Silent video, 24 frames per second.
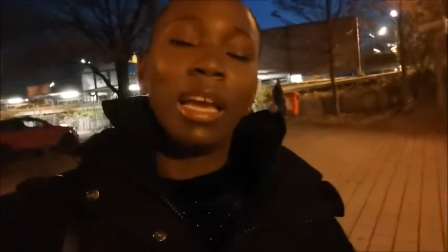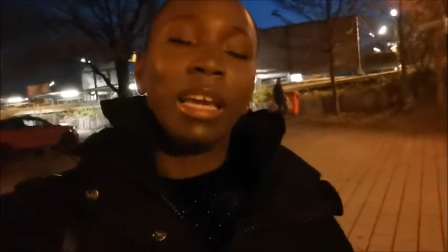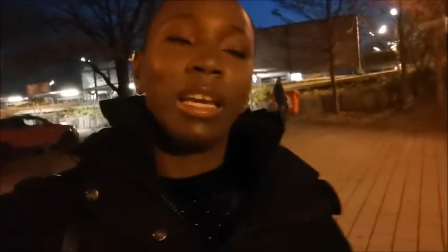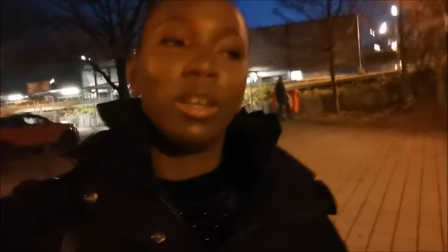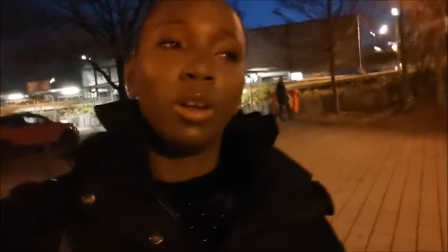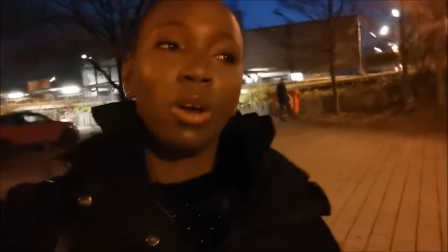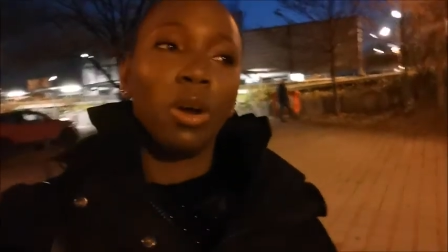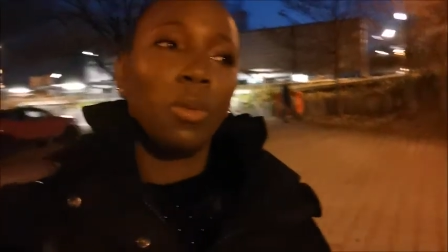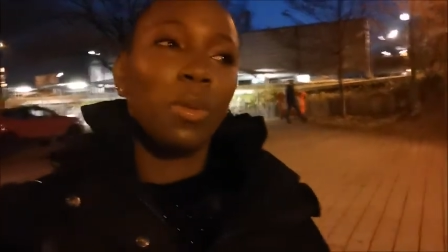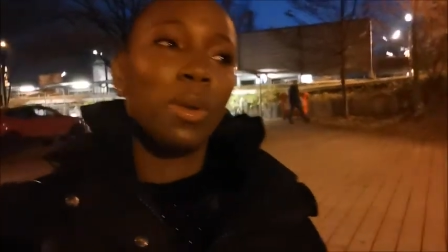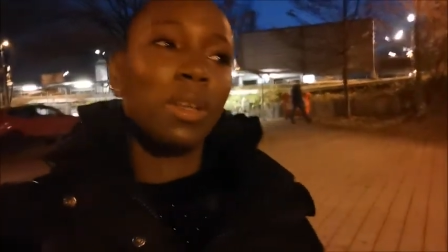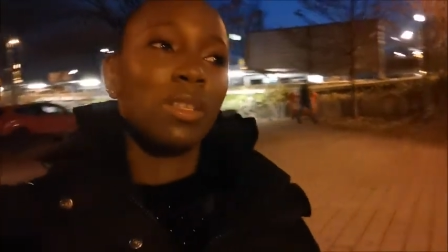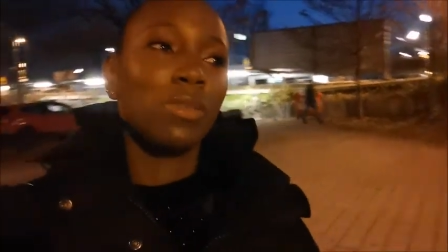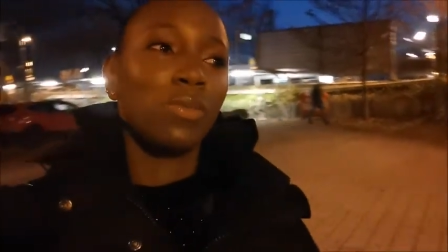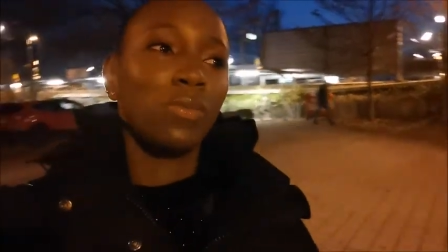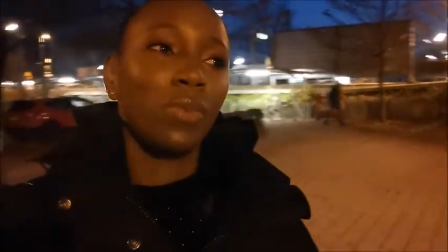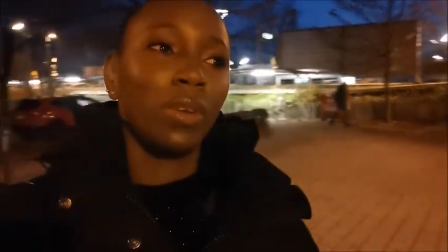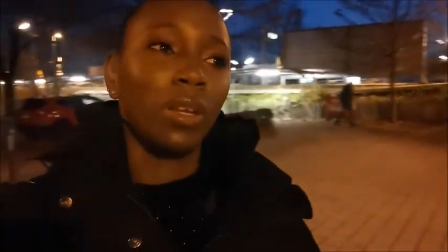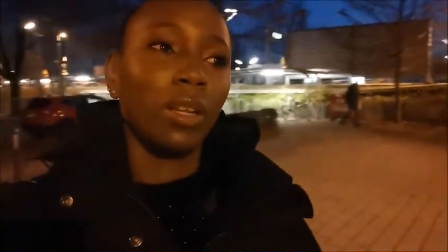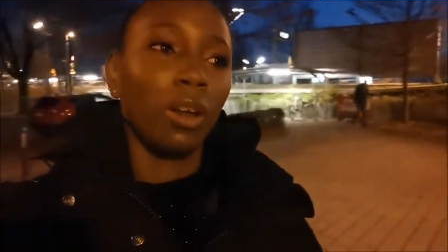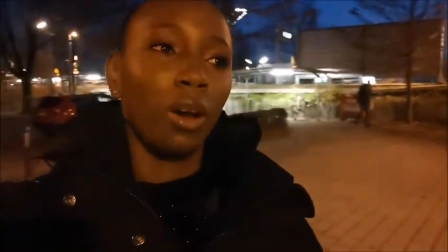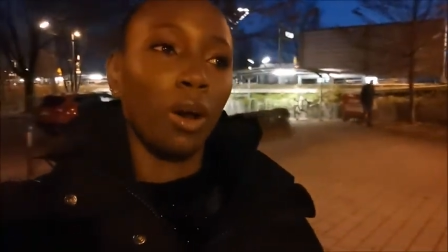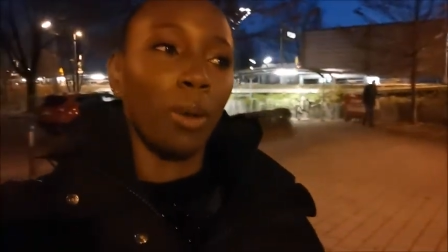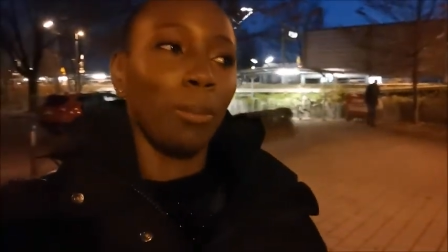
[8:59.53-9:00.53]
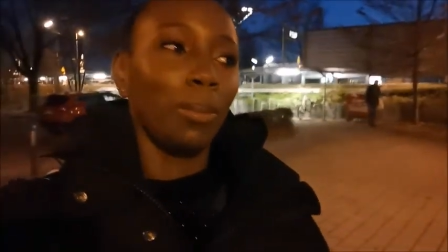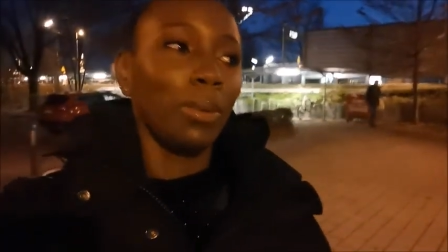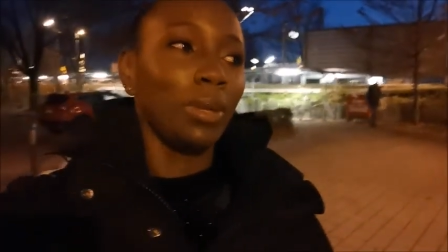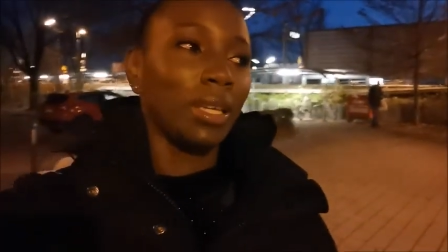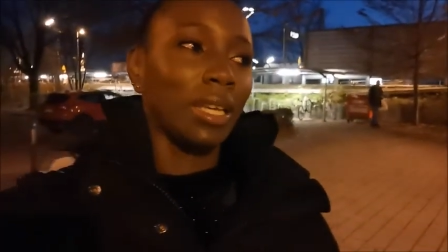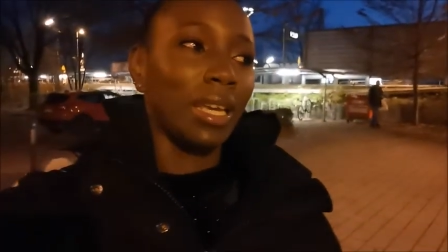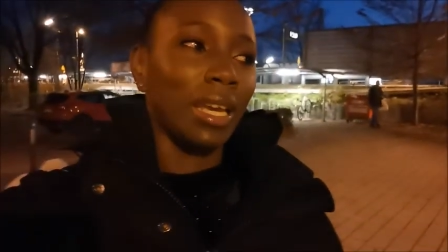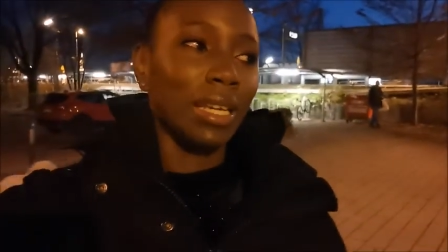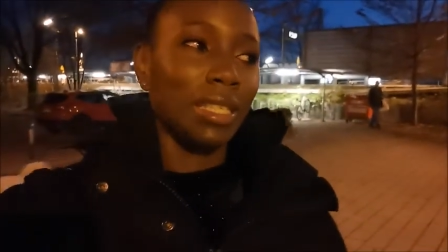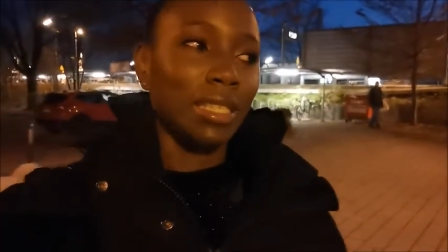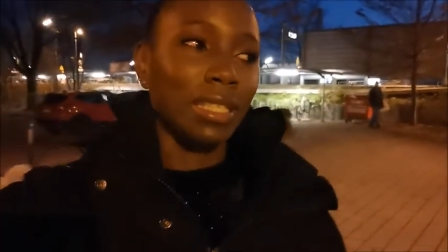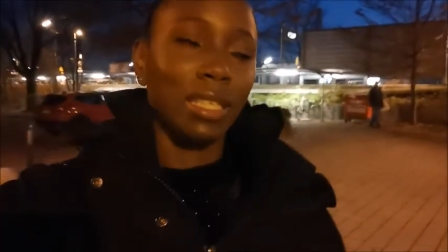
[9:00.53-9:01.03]
He always feels
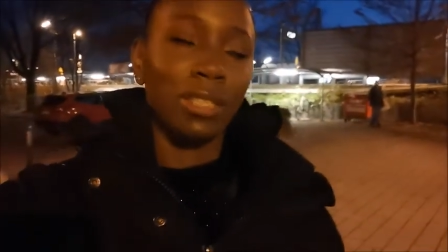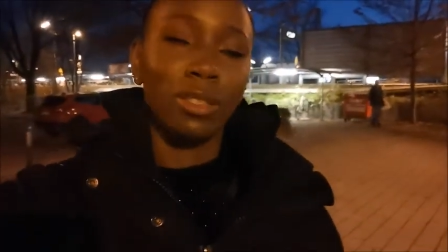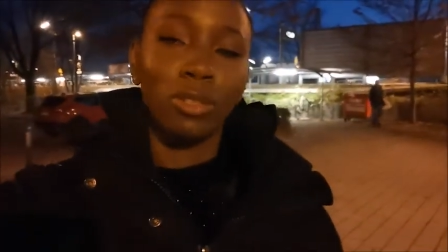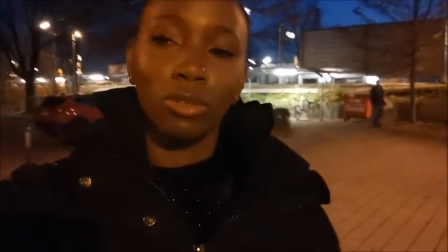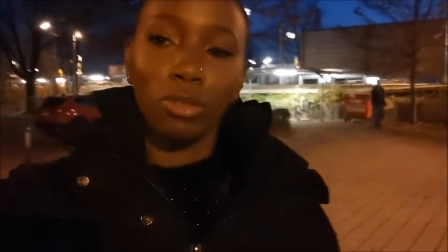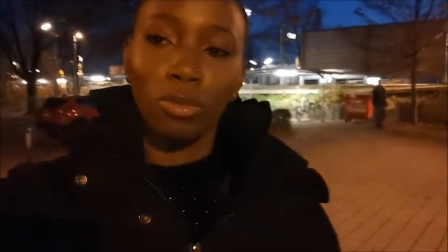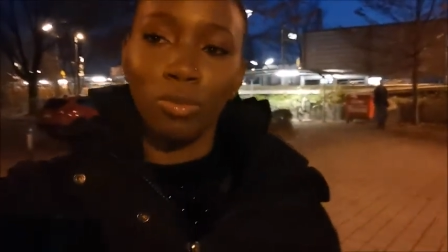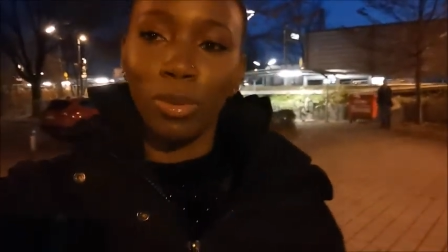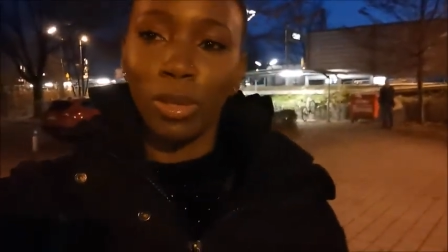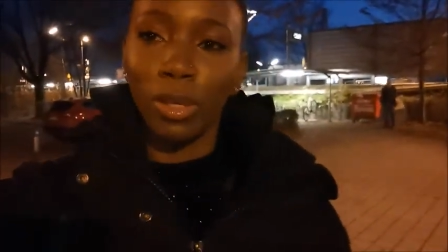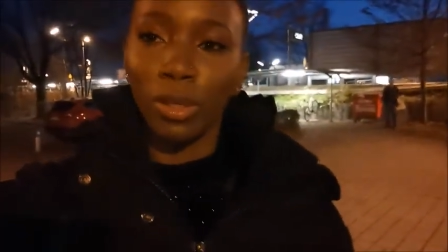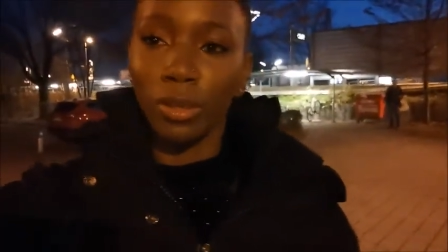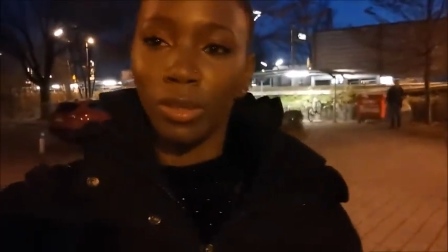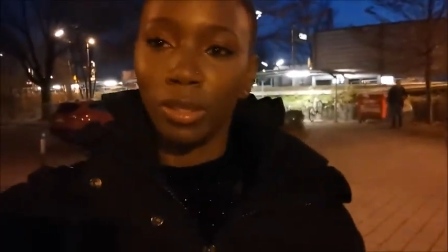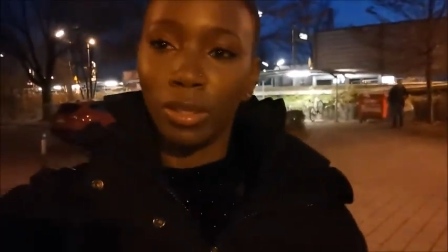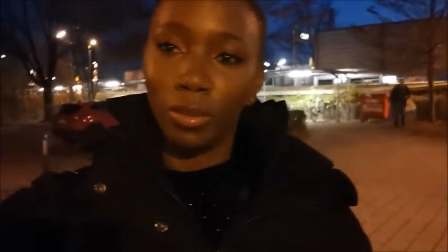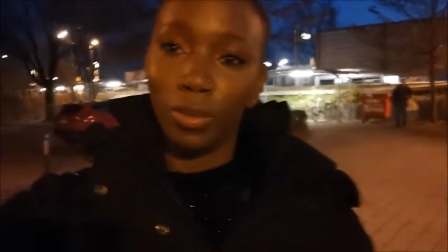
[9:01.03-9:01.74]
obligated to speak